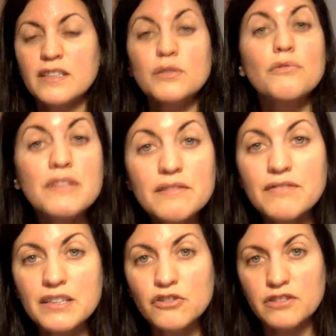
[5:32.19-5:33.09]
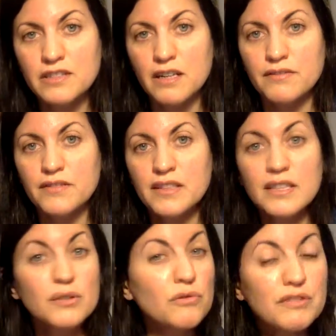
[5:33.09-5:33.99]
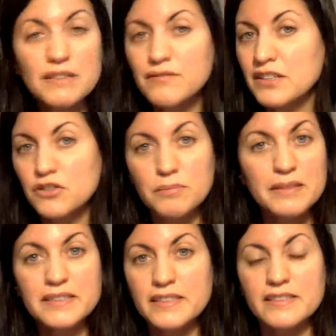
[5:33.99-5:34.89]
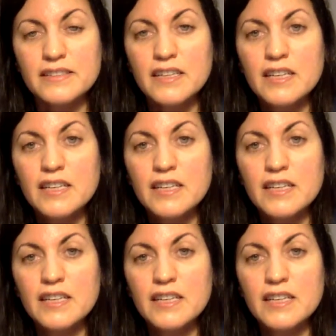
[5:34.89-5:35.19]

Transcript: You'll reinvent yourself. You'll reinvent your business.